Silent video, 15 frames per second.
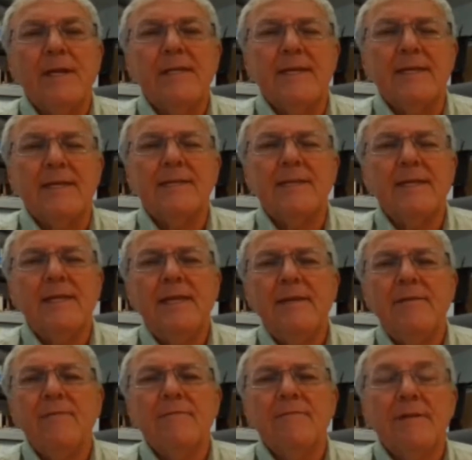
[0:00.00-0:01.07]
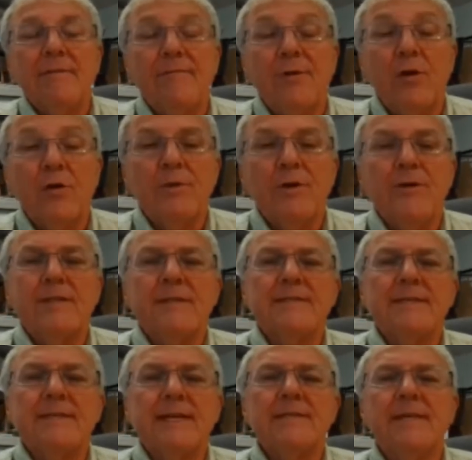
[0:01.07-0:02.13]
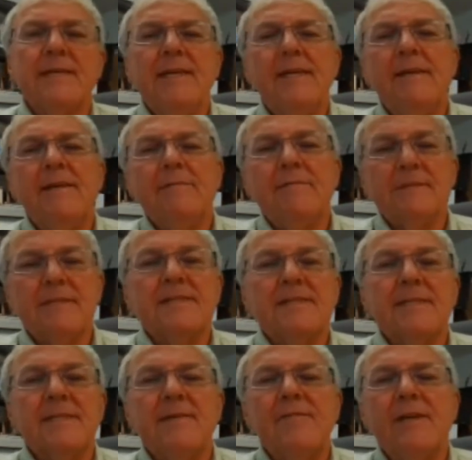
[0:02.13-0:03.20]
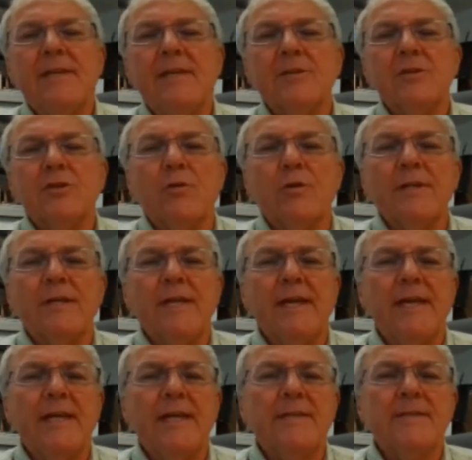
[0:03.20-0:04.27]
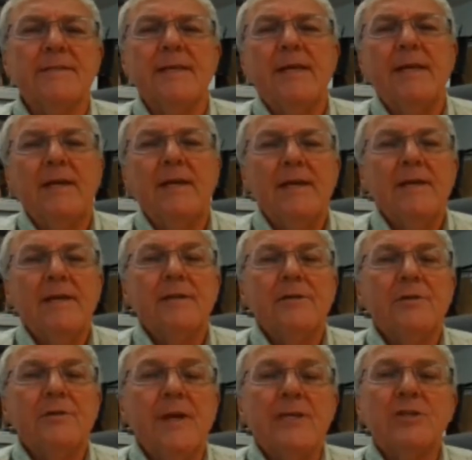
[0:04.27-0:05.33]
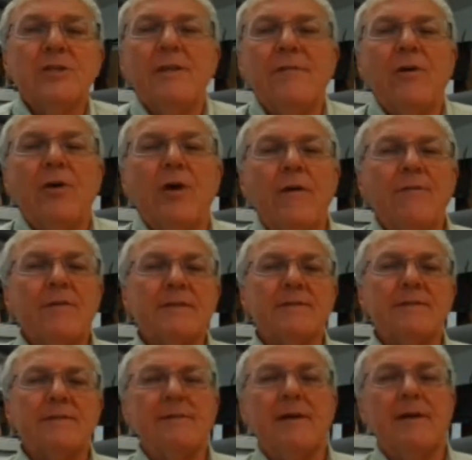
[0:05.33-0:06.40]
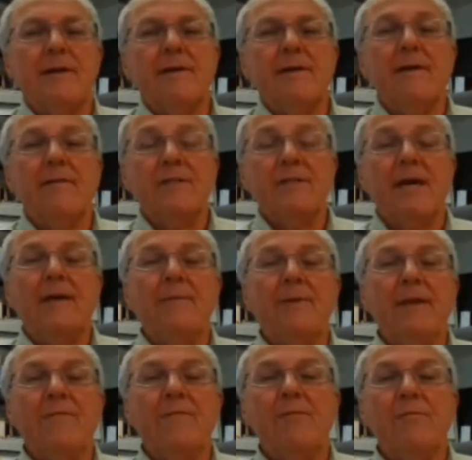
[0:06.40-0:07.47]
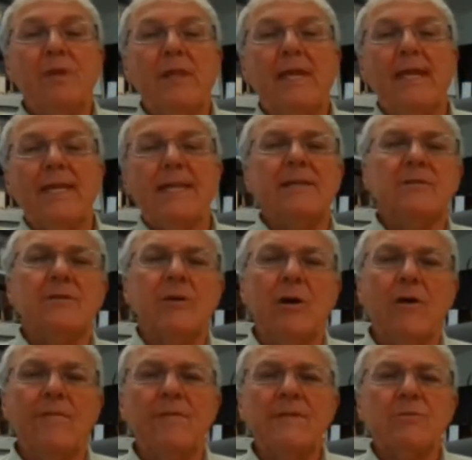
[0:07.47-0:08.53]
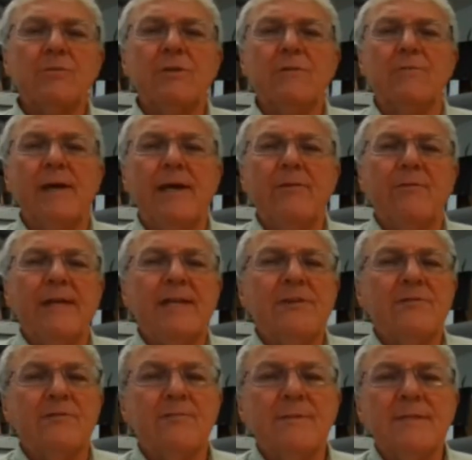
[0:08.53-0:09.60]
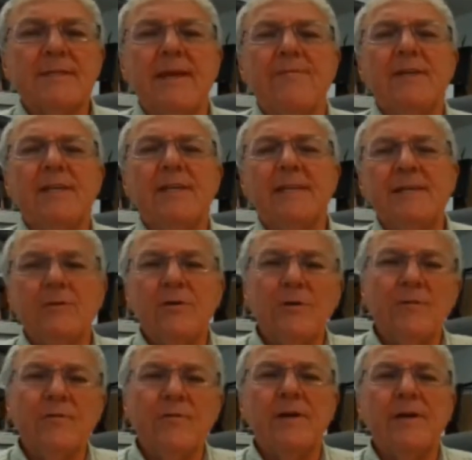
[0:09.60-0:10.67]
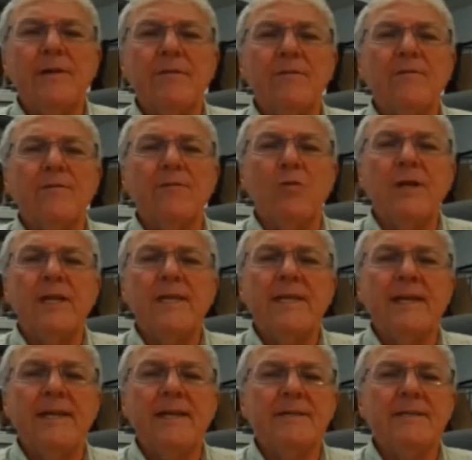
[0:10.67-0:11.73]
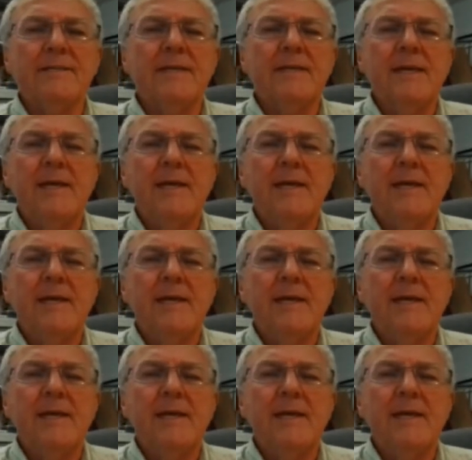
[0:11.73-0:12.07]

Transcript: by density, photoperiod sensitivity to short days, duration of harvest, of timing from planting to harvest, which might range from 70 to over 140 days,